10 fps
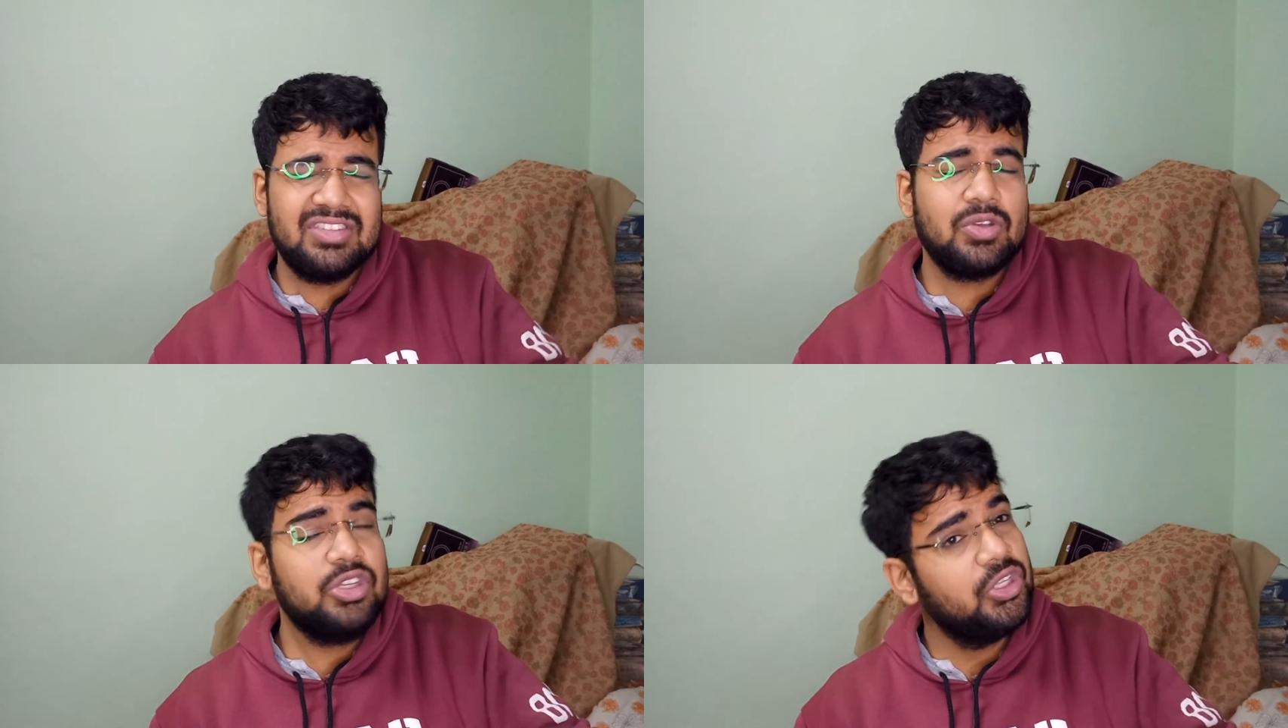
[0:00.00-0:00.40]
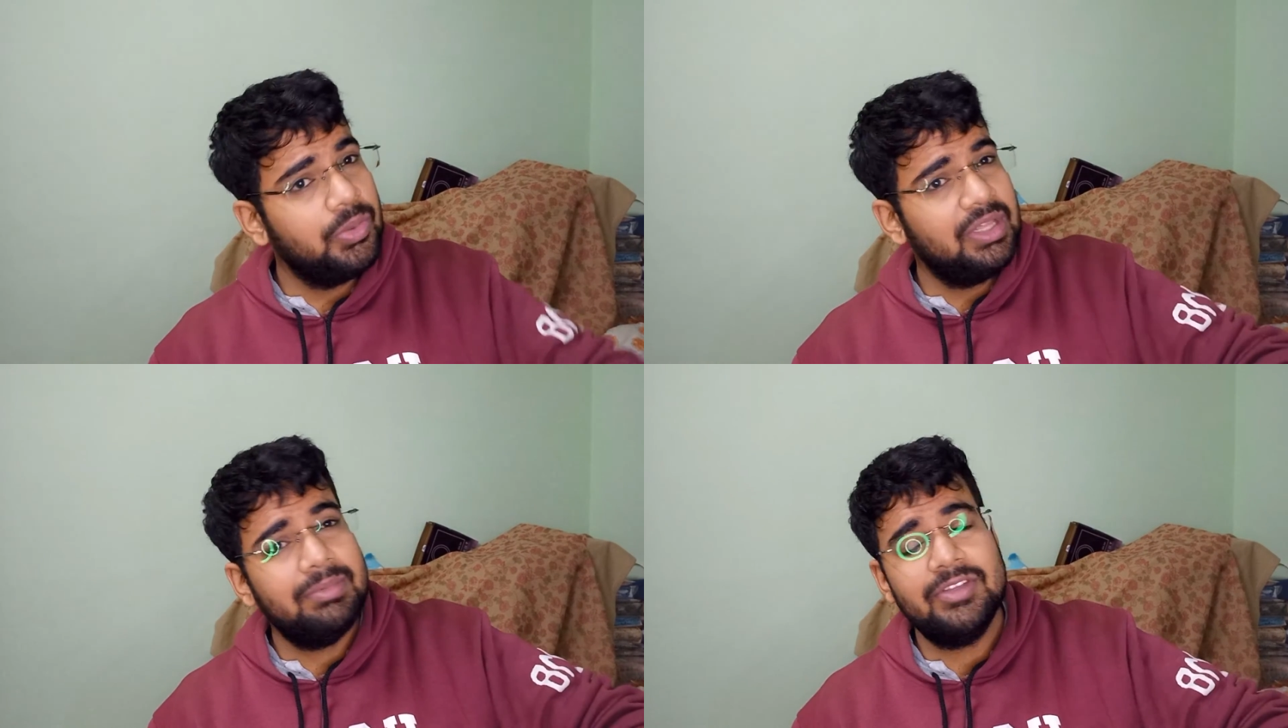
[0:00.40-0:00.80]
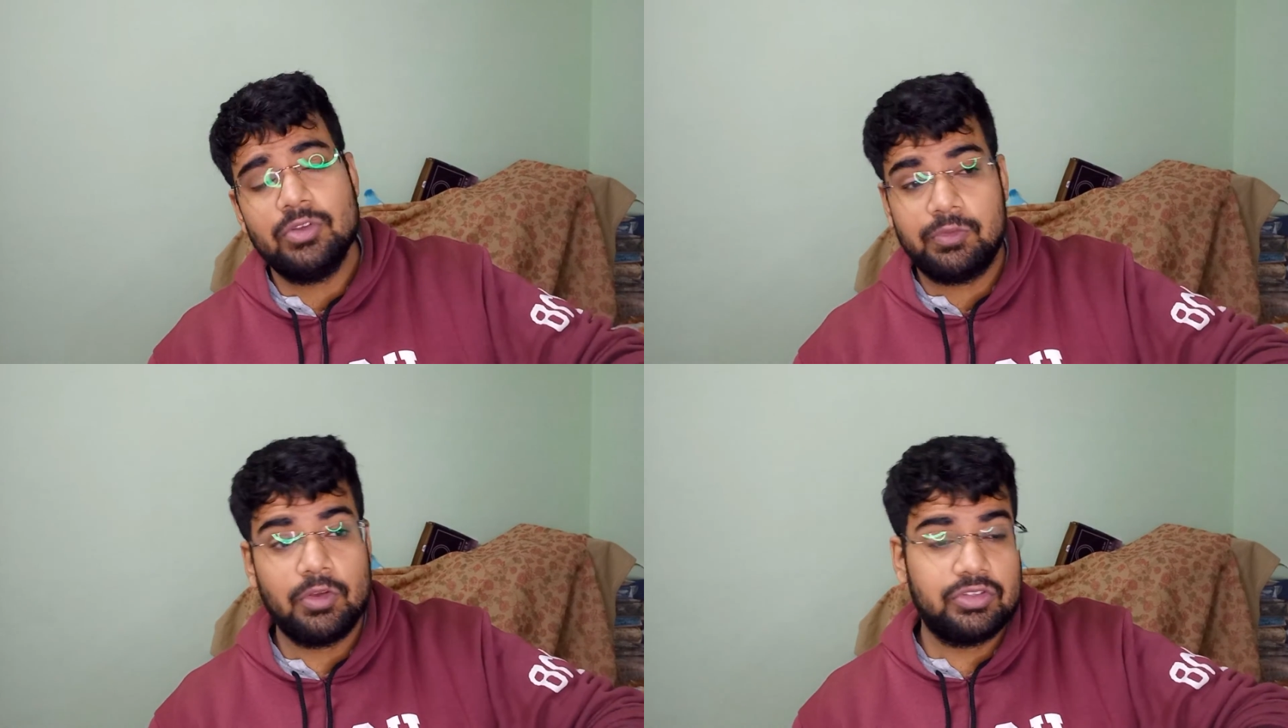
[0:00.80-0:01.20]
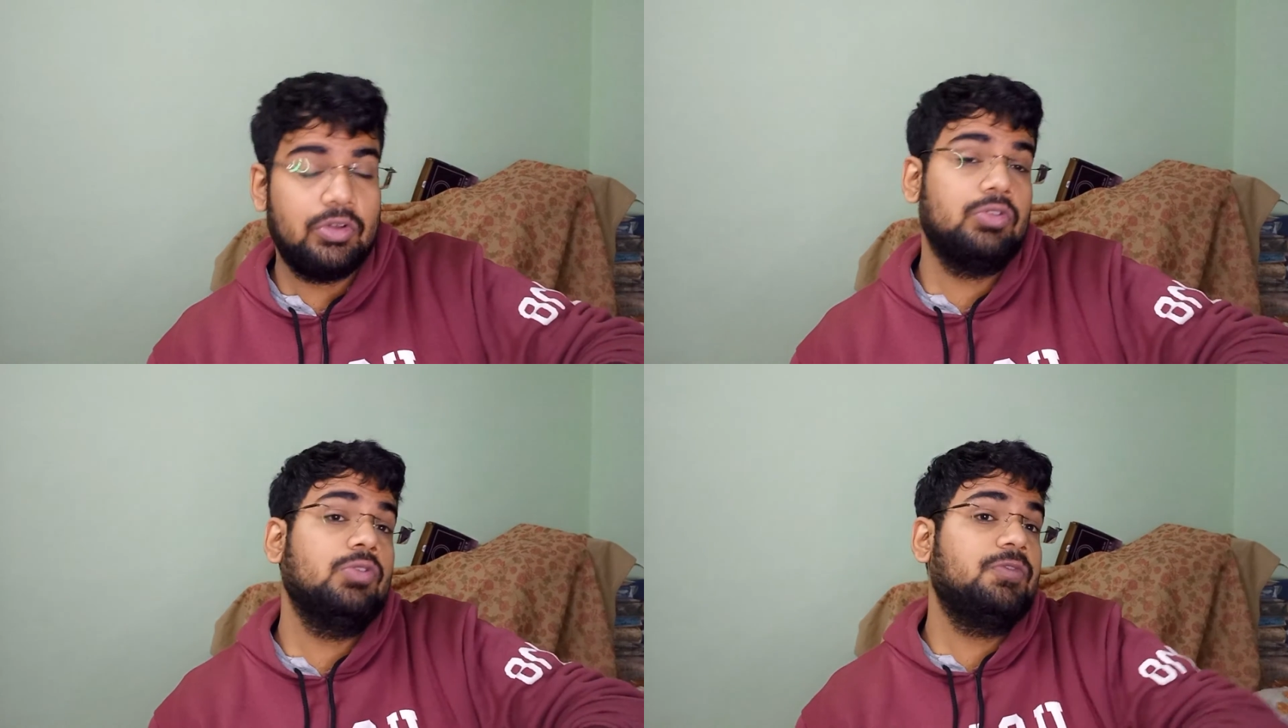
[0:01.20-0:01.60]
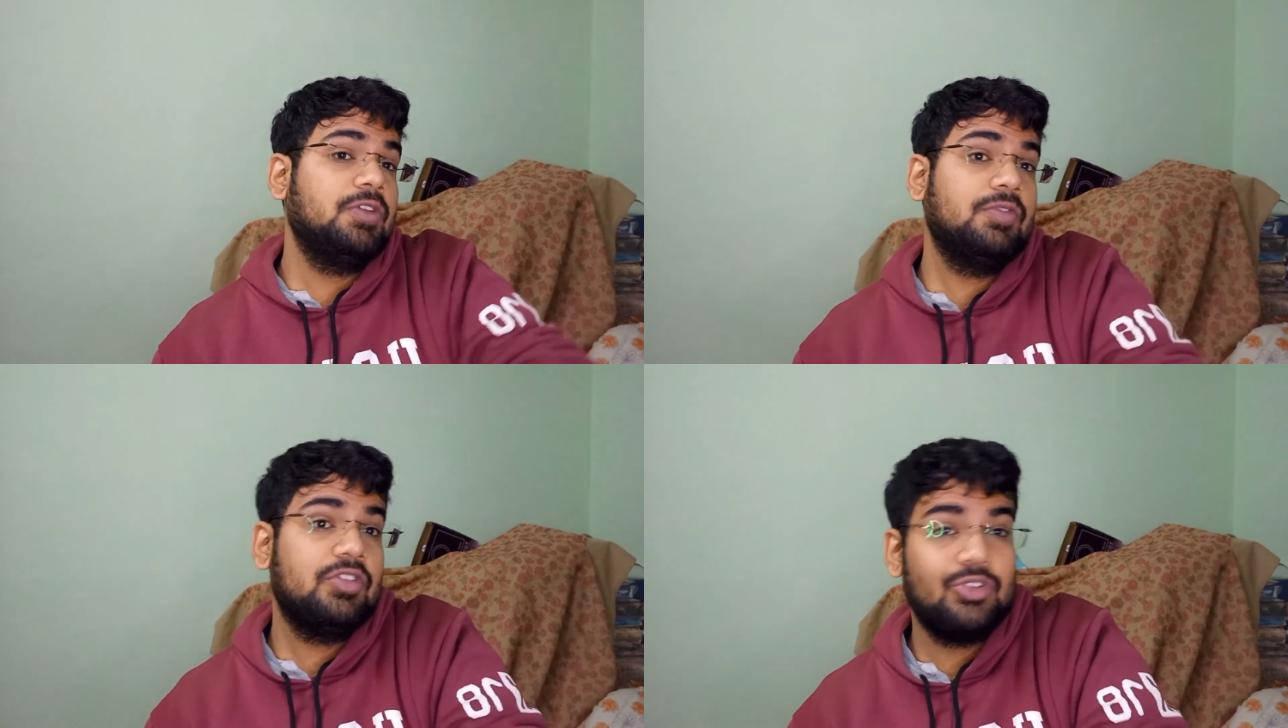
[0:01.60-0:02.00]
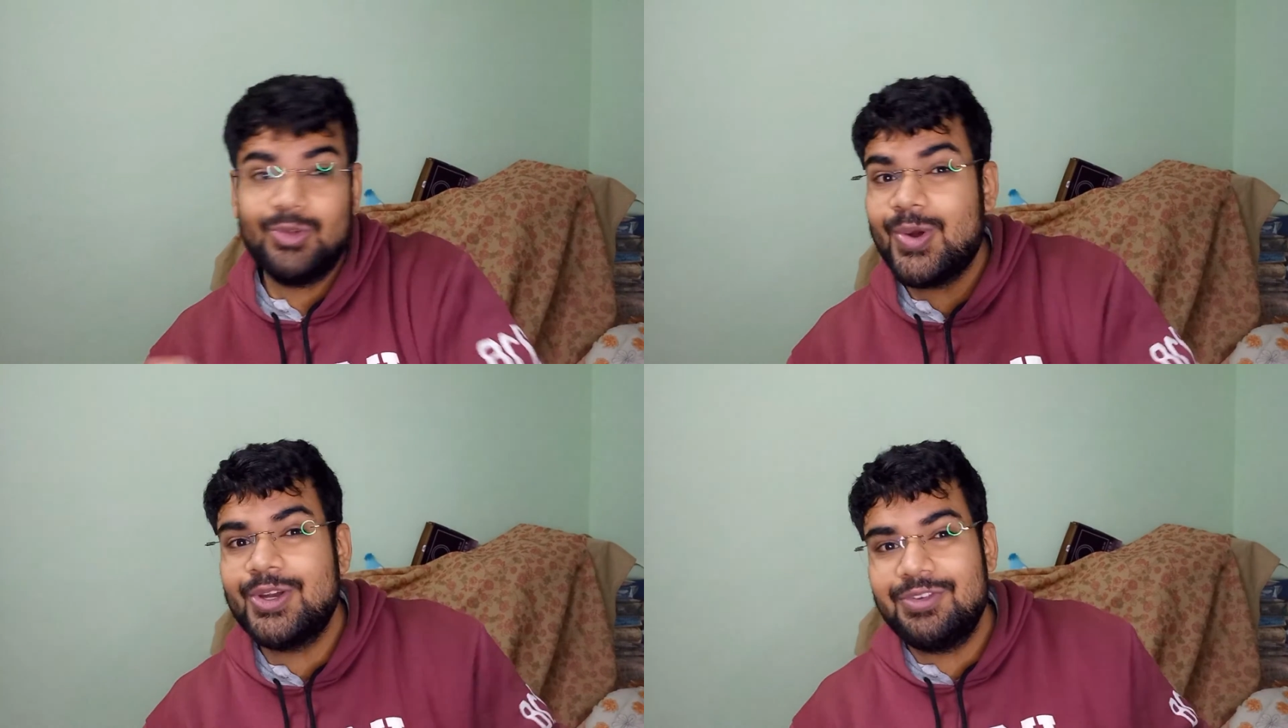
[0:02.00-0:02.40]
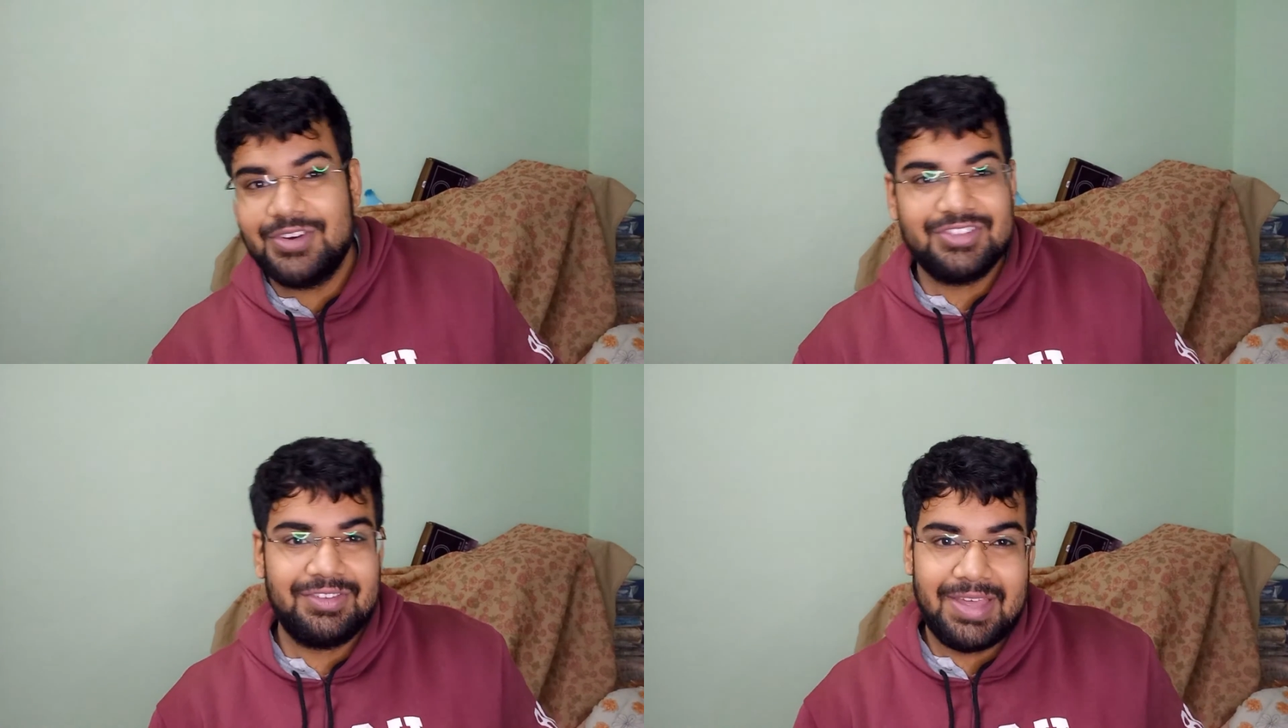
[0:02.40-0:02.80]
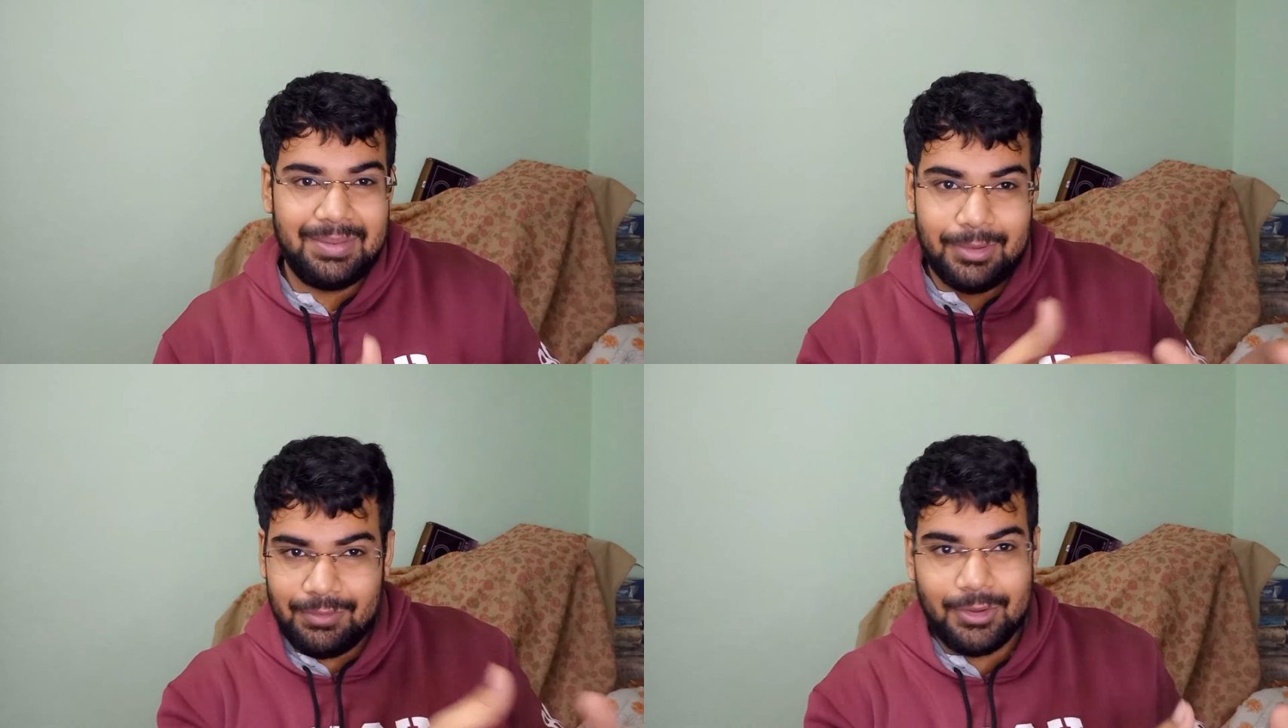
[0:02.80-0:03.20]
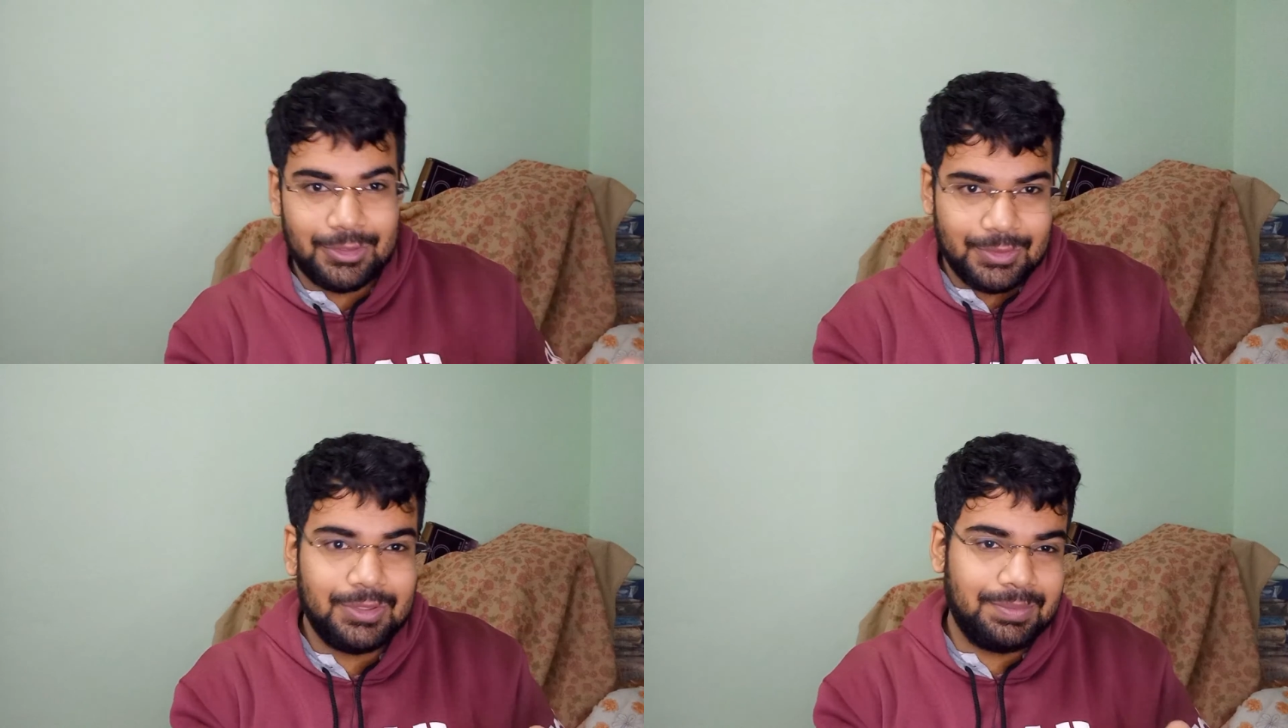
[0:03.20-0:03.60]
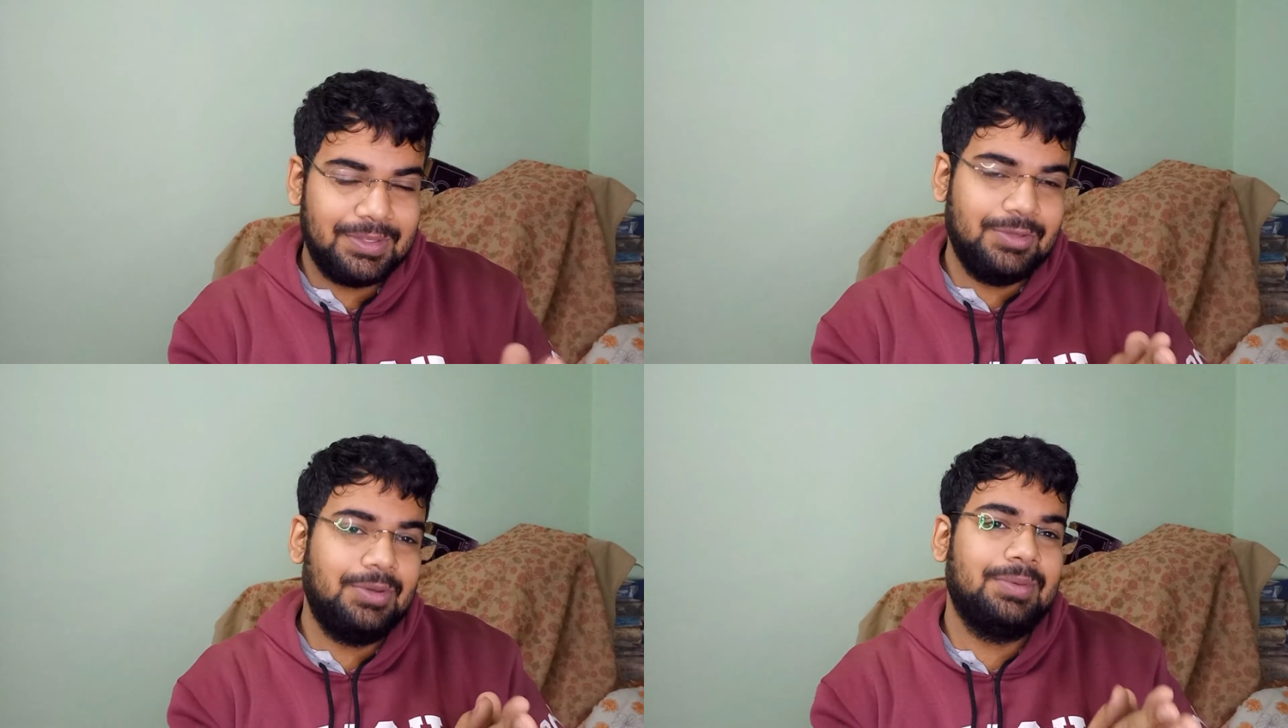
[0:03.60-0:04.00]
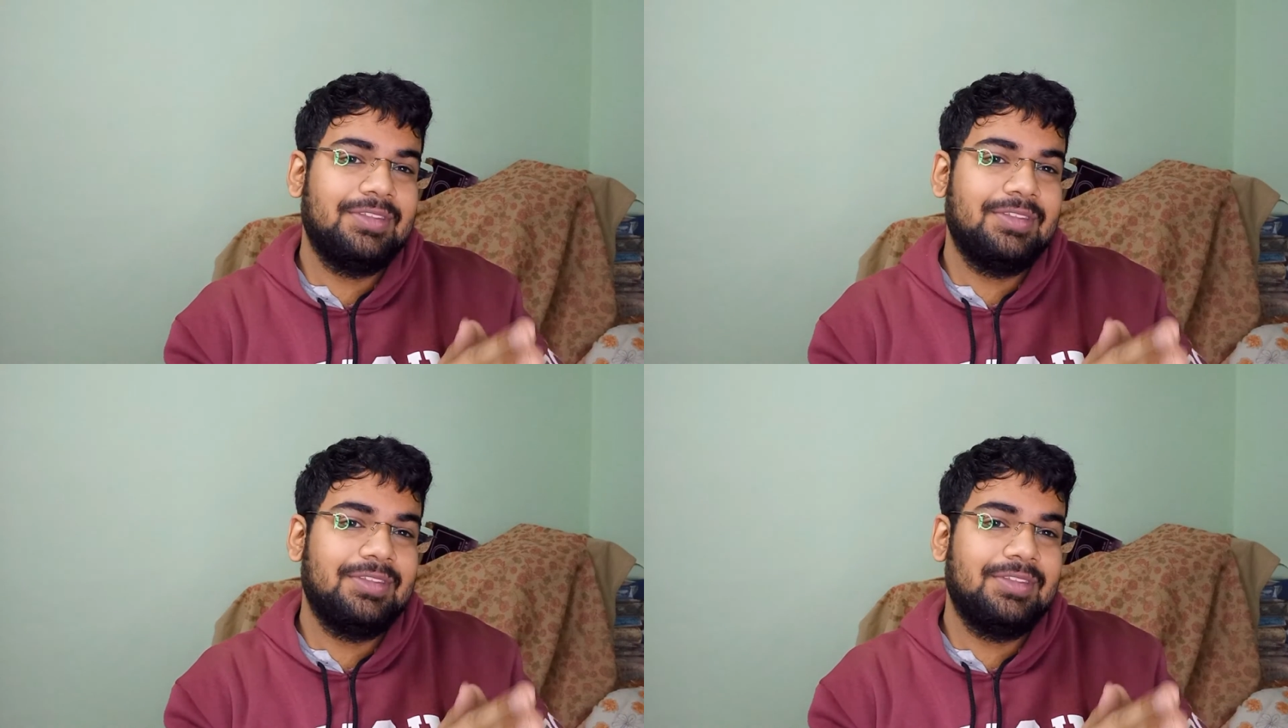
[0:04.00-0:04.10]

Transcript: It's on Udemy, so of course no free version, no audit version available on Udemy.